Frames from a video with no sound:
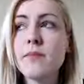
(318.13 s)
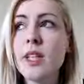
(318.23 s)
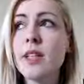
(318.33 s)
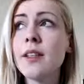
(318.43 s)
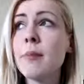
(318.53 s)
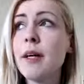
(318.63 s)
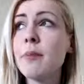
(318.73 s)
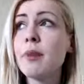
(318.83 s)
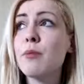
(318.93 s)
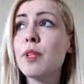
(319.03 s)
they
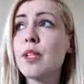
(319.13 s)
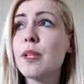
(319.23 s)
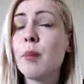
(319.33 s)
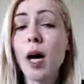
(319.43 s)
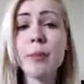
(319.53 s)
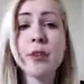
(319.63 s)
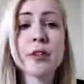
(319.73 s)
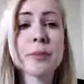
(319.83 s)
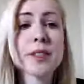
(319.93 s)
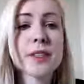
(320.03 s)
might be really
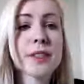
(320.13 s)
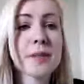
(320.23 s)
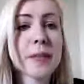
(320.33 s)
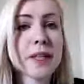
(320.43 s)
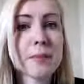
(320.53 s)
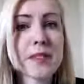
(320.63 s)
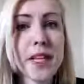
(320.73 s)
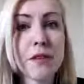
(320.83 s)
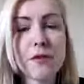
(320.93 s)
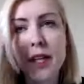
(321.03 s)
popular, but that doesn't make them
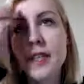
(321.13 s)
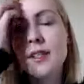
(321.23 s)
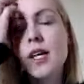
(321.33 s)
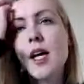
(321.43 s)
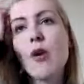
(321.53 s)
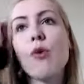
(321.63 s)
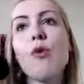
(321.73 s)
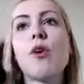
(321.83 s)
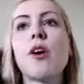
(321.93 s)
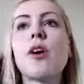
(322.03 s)
safe, right?
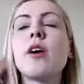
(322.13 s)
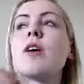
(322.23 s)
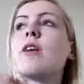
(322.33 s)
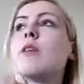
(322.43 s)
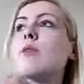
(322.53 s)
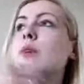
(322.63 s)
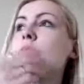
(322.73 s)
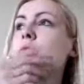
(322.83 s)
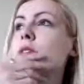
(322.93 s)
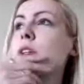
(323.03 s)
Or what
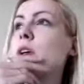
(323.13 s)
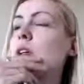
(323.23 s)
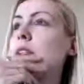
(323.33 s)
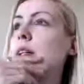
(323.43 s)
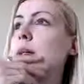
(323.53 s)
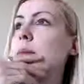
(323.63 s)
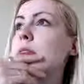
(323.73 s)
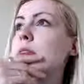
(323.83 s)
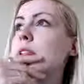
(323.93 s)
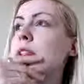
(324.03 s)
are those called?
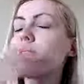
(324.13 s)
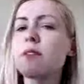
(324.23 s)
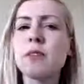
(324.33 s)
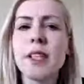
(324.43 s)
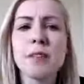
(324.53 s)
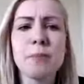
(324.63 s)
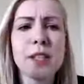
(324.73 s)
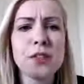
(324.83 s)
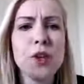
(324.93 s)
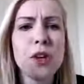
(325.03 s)
Those little like
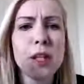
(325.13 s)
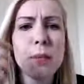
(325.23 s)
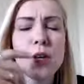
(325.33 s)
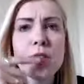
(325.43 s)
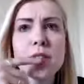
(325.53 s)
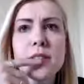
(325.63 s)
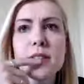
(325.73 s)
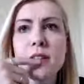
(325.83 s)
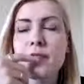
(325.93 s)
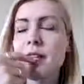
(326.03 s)
big doggy bones.
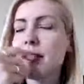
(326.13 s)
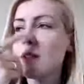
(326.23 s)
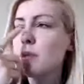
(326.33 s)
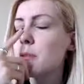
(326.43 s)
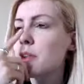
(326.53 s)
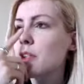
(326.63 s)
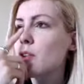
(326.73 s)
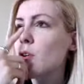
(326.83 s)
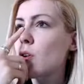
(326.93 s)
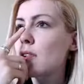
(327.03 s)
I forgot now what they're
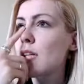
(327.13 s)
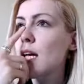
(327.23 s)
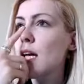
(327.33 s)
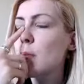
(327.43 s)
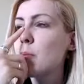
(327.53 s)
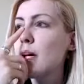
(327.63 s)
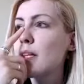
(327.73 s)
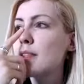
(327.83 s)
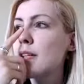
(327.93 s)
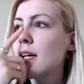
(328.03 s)
called,
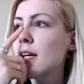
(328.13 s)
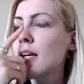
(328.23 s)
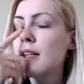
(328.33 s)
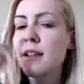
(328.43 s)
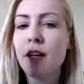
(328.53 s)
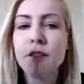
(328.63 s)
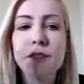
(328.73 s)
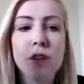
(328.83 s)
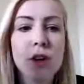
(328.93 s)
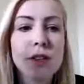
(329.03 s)
but a lot of
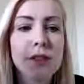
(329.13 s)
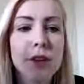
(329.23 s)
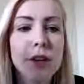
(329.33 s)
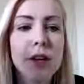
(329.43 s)
dogs are